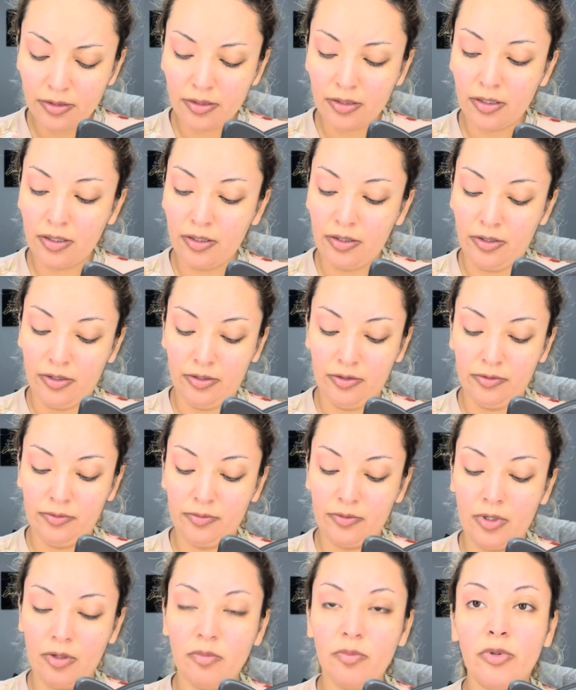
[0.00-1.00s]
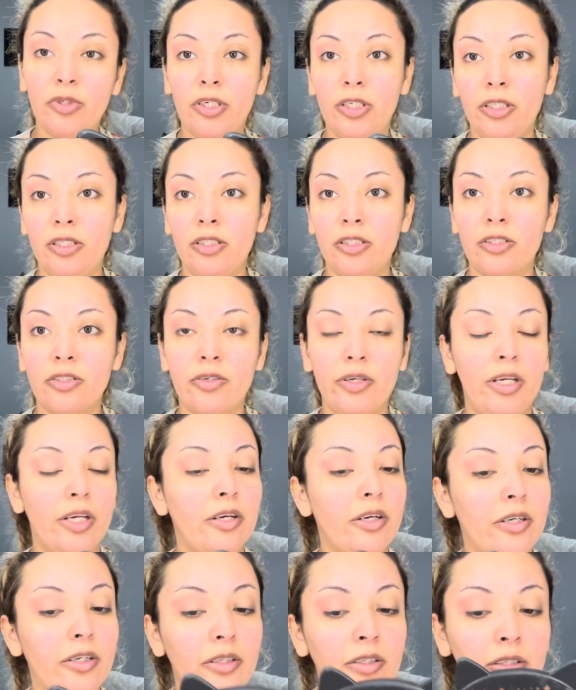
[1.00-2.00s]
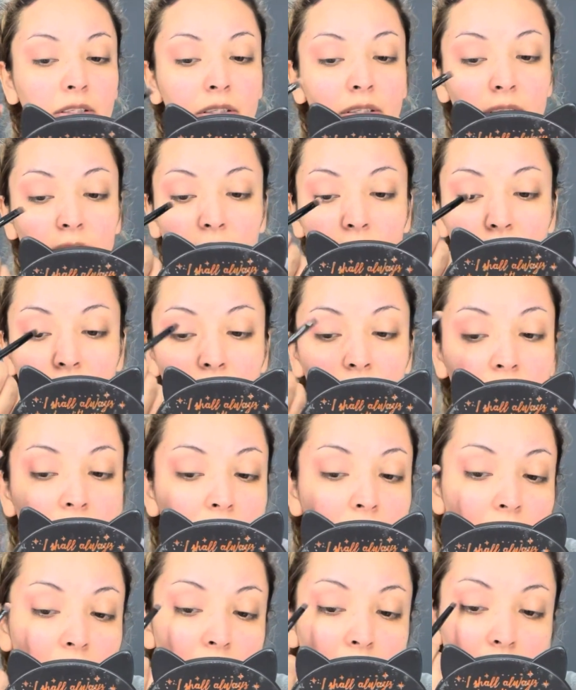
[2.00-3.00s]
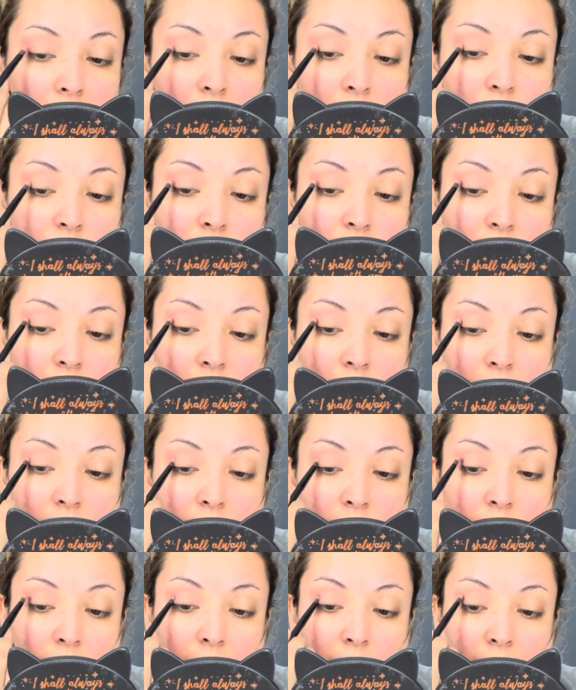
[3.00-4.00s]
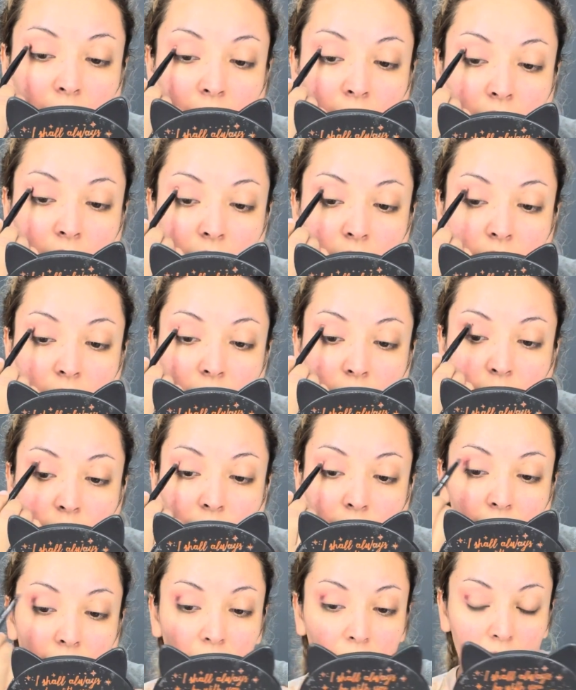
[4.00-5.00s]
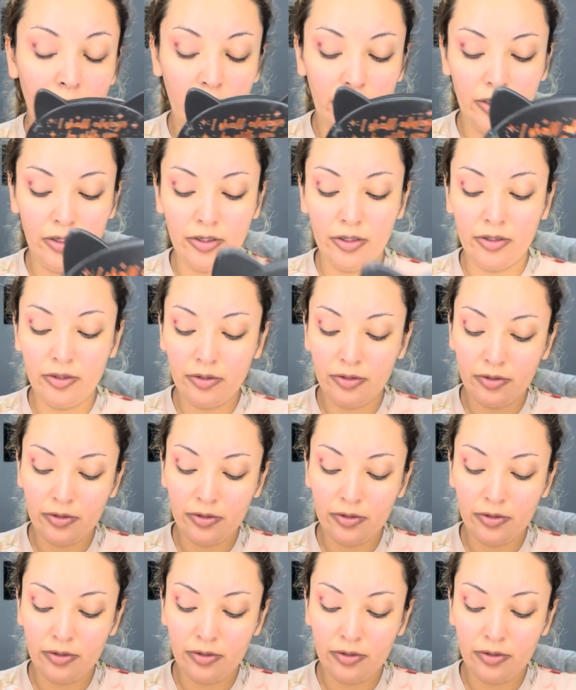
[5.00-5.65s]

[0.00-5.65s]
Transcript: don't know, I'll put it in the screen, girl. And I'm just gonna apply this right here.